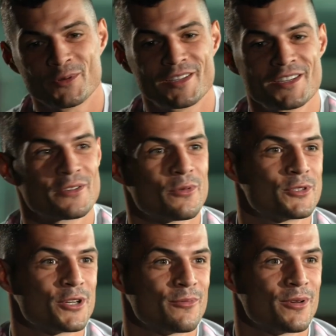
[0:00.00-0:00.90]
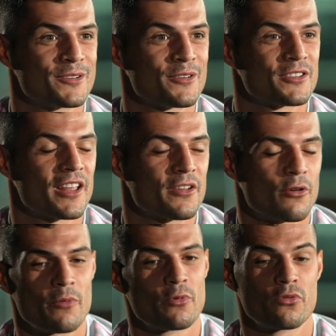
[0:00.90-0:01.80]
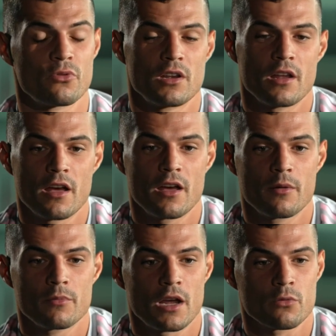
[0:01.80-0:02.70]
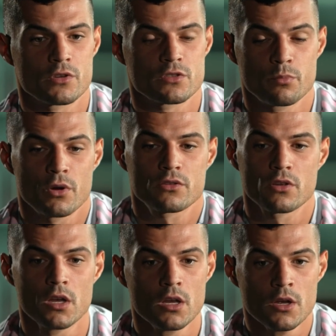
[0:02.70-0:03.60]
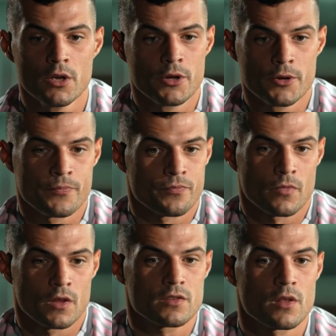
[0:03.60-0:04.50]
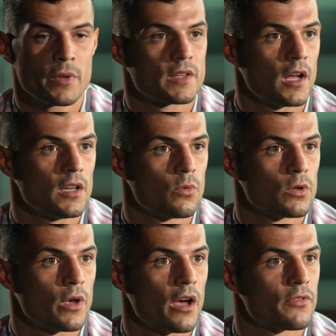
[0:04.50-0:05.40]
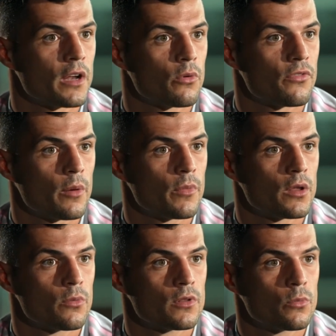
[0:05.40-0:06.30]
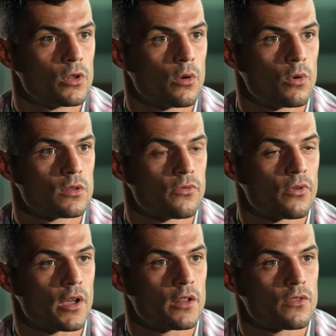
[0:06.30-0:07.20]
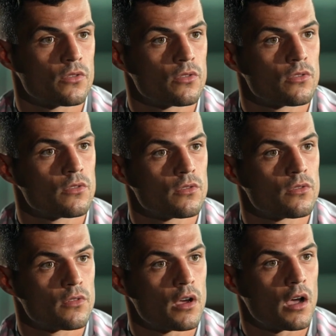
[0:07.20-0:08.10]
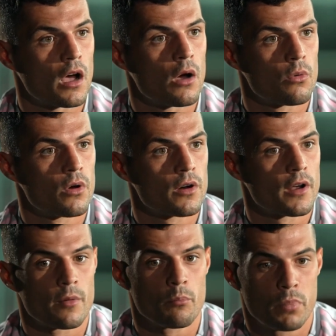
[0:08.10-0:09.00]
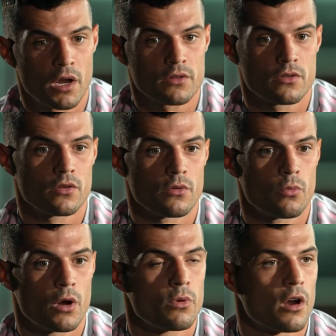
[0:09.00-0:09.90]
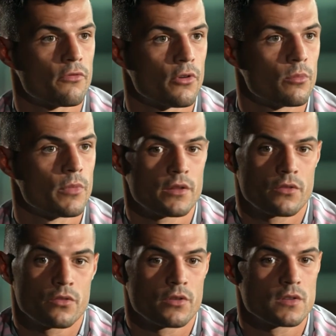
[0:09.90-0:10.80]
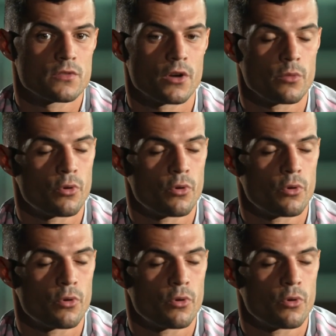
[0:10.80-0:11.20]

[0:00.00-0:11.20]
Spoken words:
to teach us German, so they grow up with three languages. But this is the mentality what we have in our family. We don't want to forget our blood, where we are from, and this is very